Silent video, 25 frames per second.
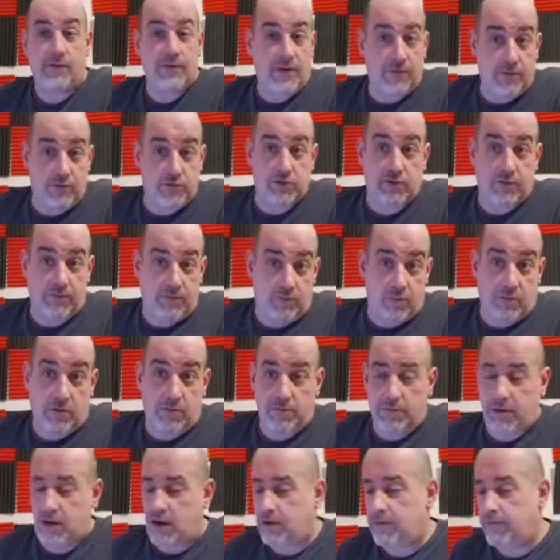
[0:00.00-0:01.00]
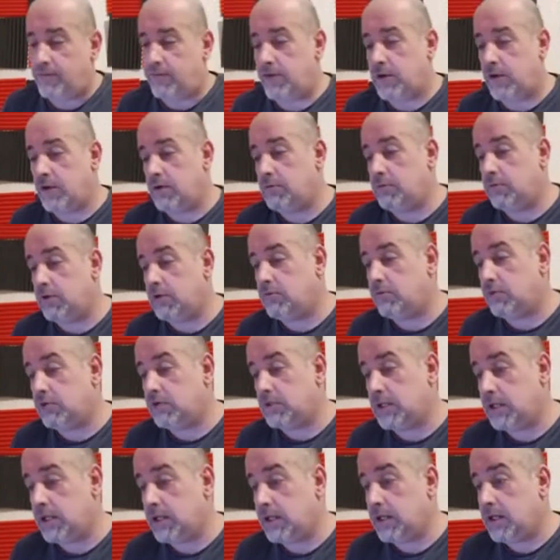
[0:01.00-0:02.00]
I've never driven one, but hopefully I will
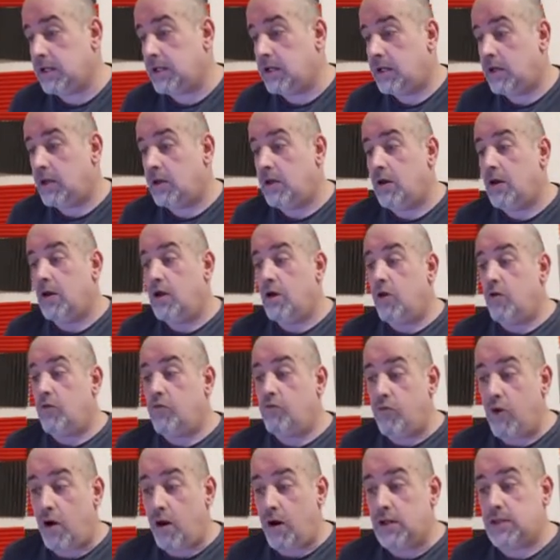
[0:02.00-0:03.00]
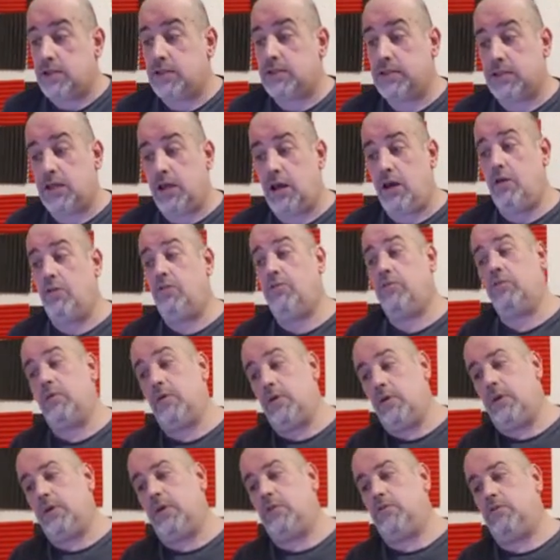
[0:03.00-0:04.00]
one day. Right, so
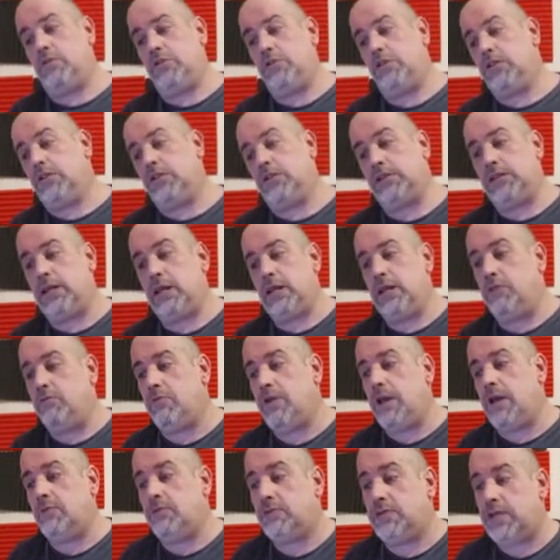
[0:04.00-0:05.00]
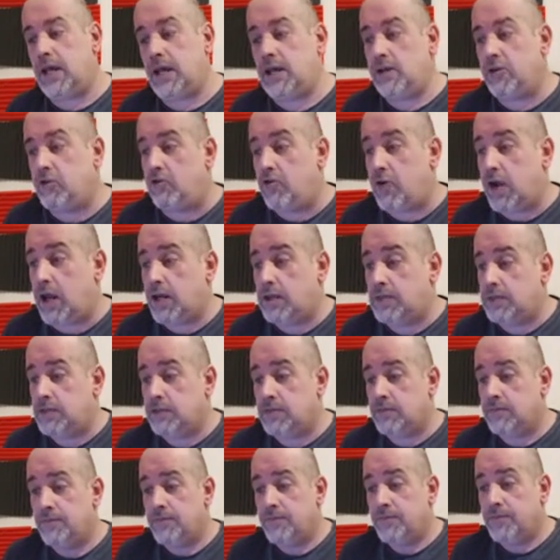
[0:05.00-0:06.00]
just staying around 10
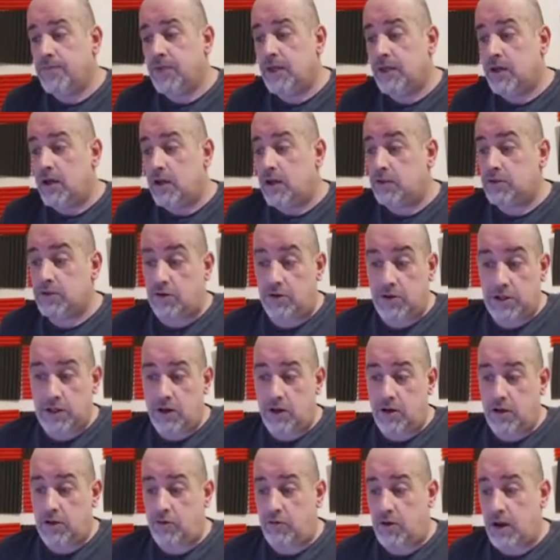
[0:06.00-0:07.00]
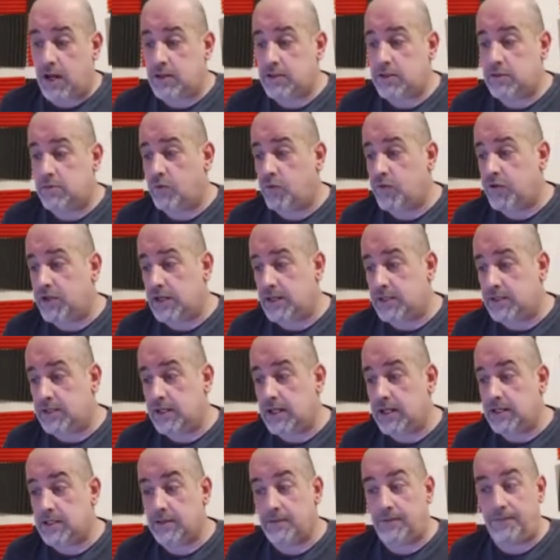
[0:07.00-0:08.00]
grand, sorry, 9 grand.
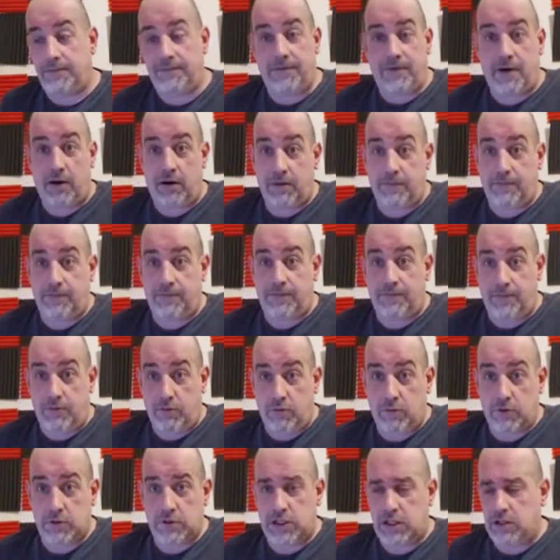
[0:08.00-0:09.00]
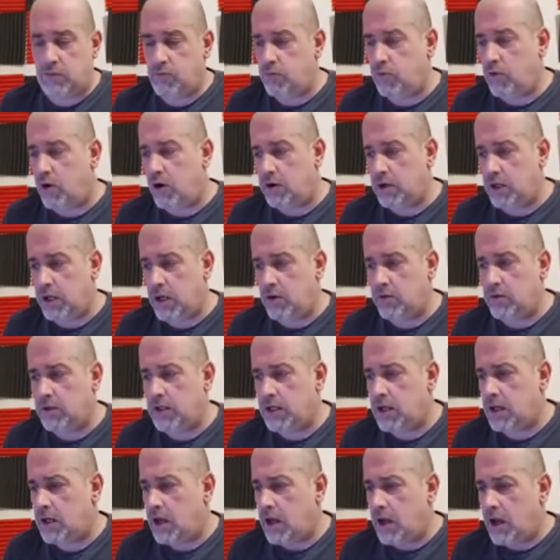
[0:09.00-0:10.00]
This is a 540, one
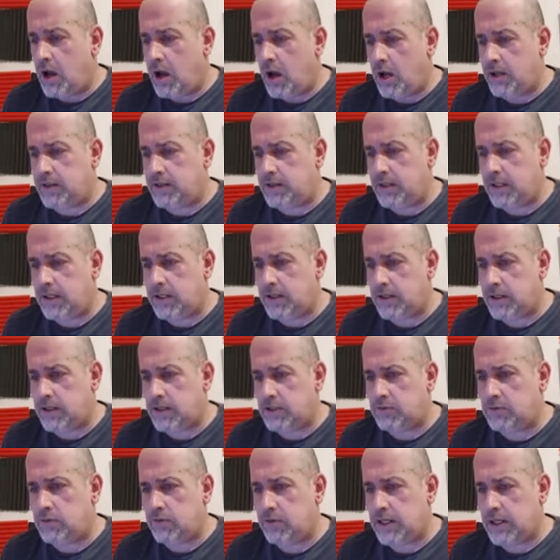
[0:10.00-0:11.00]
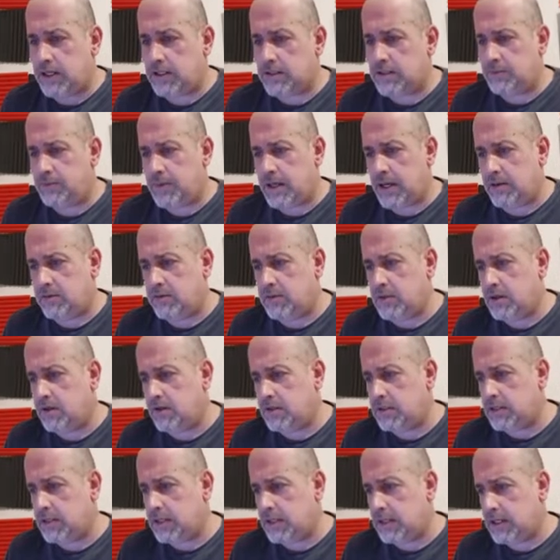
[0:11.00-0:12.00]
owner. I think this one has about
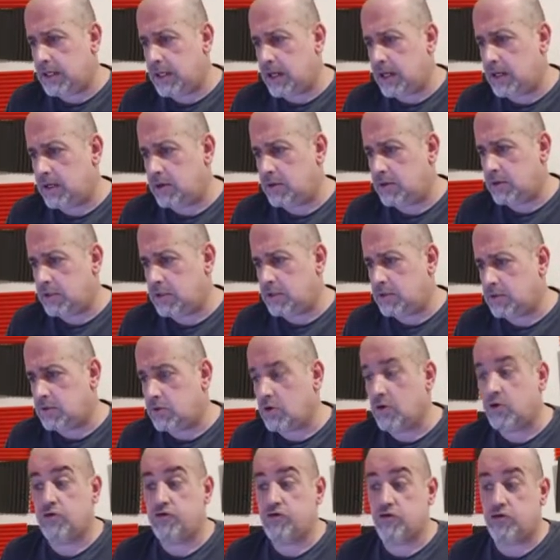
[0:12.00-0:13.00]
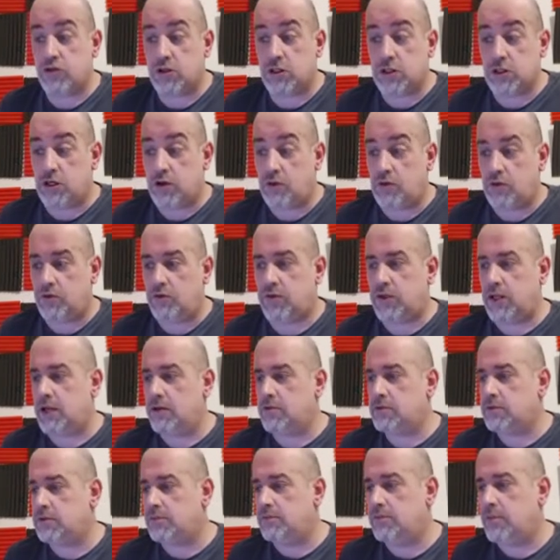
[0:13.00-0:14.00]
90k on it. It's
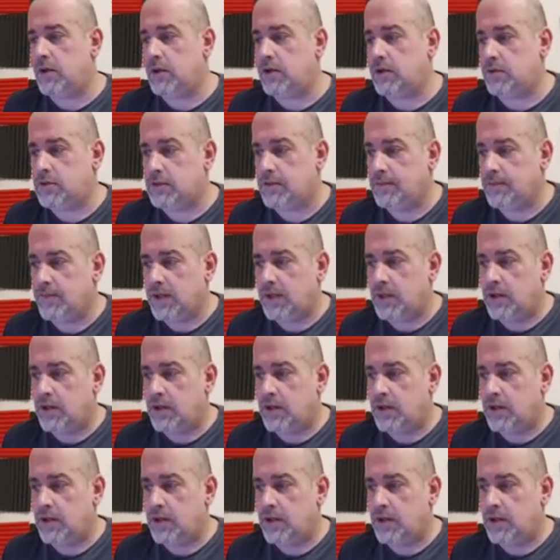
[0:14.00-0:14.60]
102,000 miles.